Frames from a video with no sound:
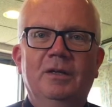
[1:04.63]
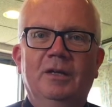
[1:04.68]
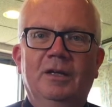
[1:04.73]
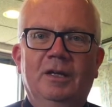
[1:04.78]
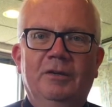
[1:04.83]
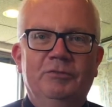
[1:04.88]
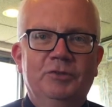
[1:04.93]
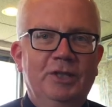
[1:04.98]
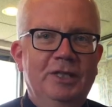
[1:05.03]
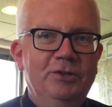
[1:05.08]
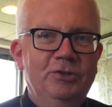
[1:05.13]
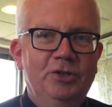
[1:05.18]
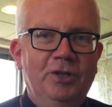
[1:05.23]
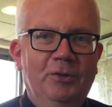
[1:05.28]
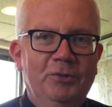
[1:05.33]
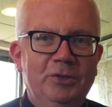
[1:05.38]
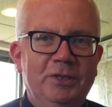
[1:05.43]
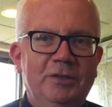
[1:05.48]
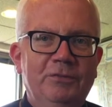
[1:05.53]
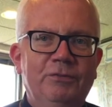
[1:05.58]
of St.
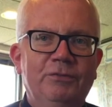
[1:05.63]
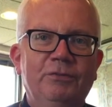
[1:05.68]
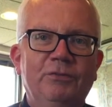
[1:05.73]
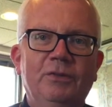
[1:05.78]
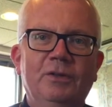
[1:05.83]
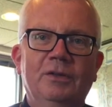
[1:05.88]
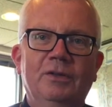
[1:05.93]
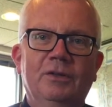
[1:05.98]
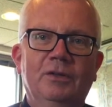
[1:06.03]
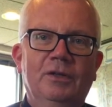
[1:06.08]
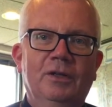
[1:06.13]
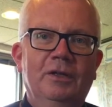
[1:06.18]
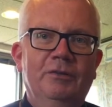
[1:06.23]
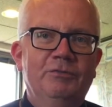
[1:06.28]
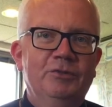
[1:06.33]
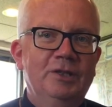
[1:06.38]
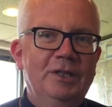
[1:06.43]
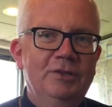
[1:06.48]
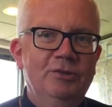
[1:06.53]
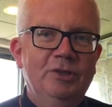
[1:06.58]
Joseph, of
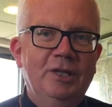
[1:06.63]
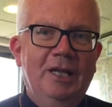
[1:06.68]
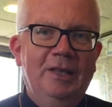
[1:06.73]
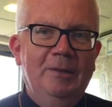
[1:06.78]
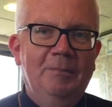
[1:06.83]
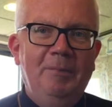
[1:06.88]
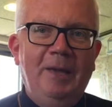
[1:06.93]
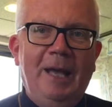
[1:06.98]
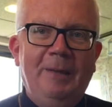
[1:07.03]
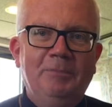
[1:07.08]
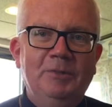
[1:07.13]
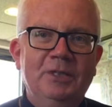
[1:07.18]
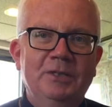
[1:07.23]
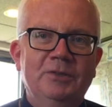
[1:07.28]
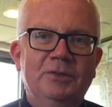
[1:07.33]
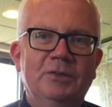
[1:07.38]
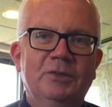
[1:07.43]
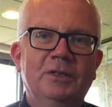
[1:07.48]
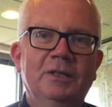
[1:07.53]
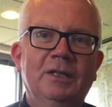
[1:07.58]
St. John the
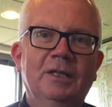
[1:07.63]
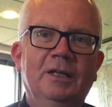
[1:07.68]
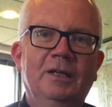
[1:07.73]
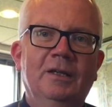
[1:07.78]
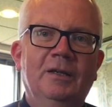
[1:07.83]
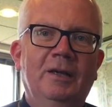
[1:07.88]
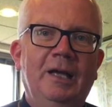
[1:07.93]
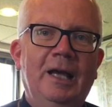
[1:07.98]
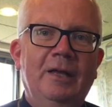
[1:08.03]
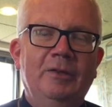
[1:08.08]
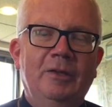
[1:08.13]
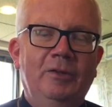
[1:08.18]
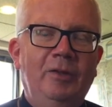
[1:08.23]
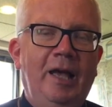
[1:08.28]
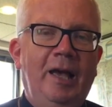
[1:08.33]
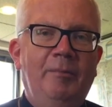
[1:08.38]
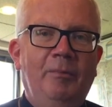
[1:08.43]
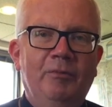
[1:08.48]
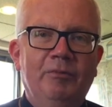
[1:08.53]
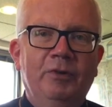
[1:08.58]
Baptist, and the
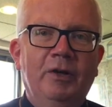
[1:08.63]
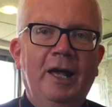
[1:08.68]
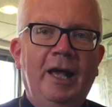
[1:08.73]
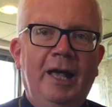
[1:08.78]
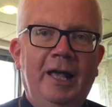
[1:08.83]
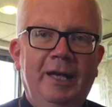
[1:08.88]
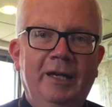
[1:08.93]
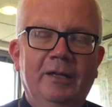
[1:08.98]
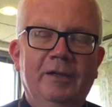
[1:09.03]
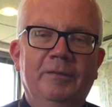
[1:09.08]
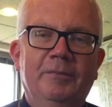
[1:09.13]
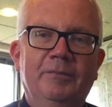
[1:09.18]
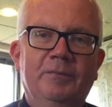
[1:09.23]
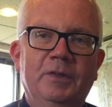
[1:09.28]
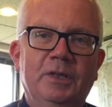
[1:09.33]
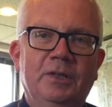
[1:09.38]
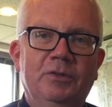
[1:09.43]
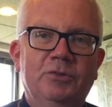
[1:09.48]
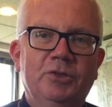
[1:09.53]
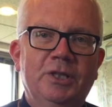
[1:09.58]
Lamb of God.
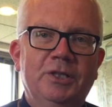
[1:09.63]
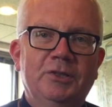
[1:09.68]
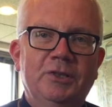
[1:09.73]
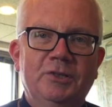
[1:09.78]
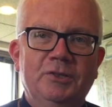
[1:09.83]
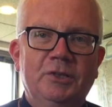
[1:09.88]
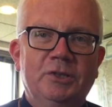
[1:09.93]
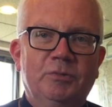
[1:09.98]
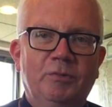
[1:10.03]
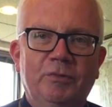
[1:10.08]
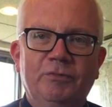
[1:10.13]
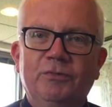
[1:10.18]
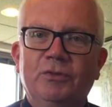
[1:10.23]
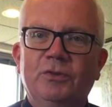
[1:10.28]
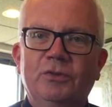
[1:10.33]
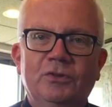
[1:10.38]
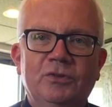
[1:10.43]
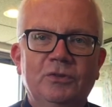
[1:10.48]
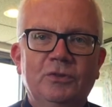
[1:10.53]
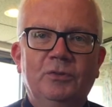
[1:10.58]
Jesus is
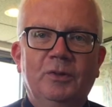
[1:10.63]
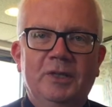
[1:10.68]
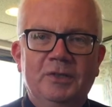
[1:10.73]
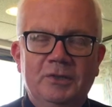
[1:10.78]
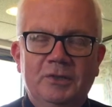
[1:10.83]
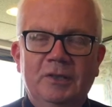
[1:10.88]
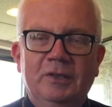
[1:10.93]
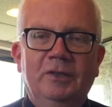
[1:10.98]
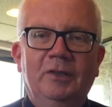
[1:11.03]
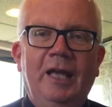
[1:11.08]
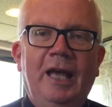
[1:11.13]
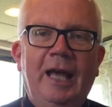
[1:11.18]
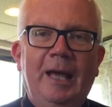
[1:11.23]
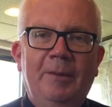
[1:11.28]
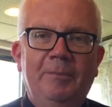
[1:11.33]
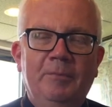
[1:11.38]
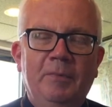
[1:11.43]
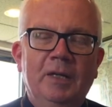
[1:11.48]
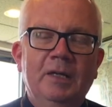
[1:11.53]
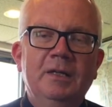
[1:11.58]
referred to as the
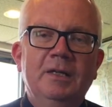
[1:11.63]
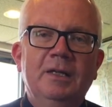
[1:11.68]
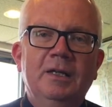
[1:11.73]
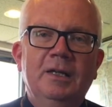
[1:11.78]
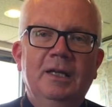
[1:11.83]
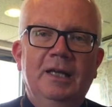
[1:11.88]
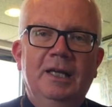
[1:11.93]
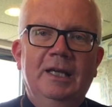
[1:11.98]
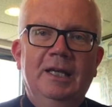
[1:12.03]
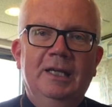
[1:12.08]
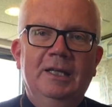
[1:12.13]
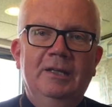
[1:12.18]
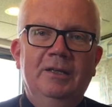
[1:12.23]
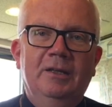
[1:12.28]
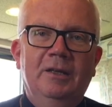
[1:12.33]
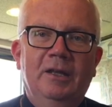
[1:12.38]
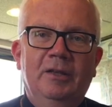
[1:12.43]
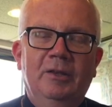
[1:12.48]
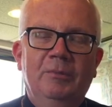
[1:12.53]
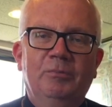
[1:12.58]
Lamb
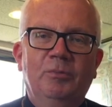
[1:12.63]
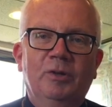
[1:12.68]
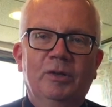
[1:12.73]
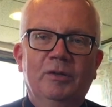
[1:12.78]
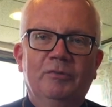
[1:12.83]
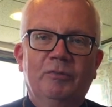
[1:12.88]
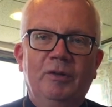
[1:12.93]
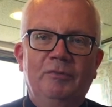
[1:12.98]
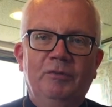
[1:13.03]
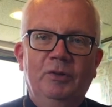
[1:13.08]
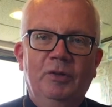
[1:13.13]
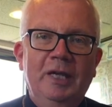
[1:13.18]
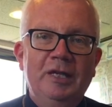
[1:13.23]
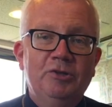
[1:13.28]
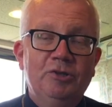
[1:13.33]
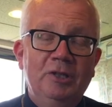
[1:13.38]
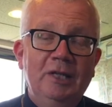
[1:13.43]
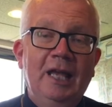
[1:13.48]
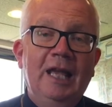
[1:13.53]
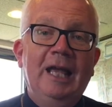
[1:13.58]
in the book of
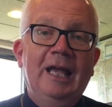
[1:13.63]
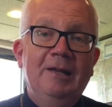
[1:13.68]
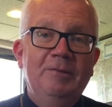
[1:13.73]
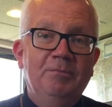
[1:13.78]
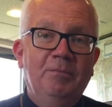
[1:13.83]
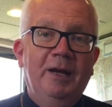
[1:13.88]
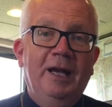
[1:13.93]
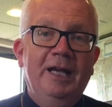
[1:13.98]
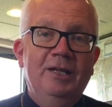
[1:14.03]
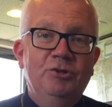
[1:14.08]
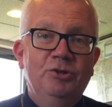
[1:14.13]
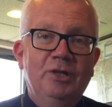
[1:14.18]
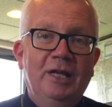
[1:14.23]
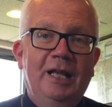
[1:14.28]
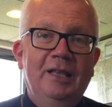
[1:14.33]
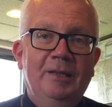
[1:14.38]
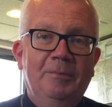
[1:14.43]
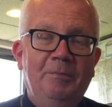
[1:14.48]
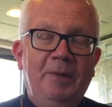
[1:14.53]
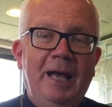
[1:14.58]
Revelation and by
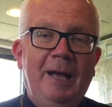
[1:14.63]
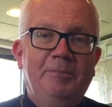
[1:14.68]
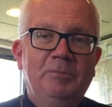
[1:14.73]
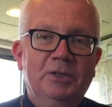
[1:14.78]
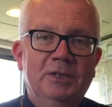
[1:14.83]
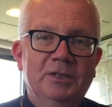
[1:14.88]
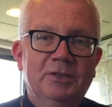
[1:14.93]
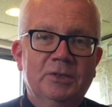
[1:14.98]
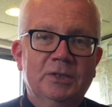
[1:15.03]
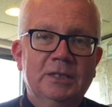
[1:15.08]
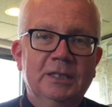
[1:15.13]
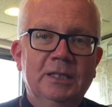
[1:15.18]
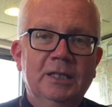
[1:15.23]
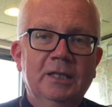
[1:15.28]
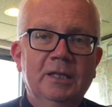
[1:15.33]
John the Baptist.